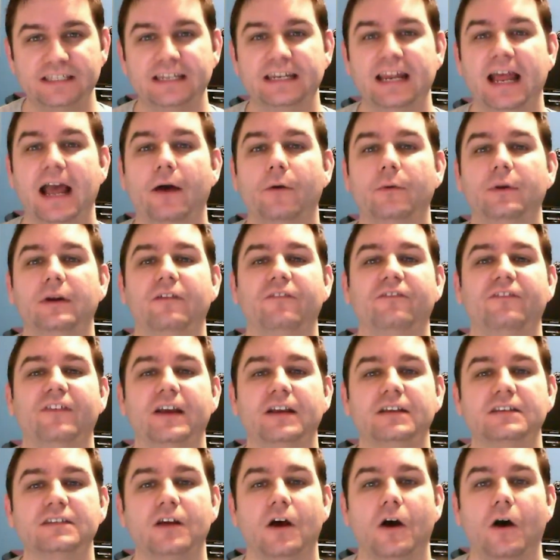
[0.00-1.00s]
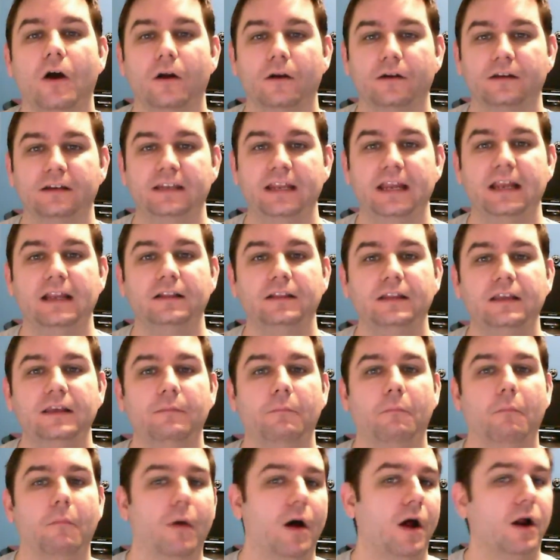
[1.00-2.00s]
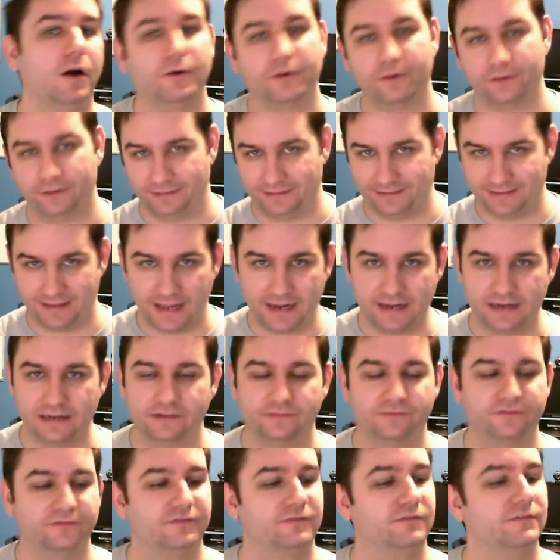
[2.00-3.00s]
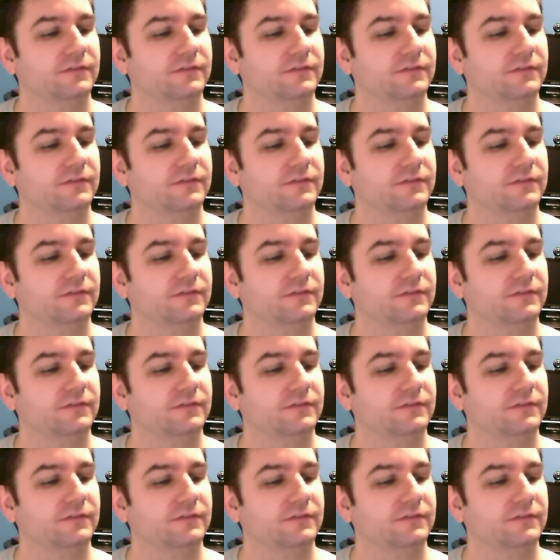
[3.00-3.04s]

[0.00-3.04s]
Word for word: and how it affects our daily modern life.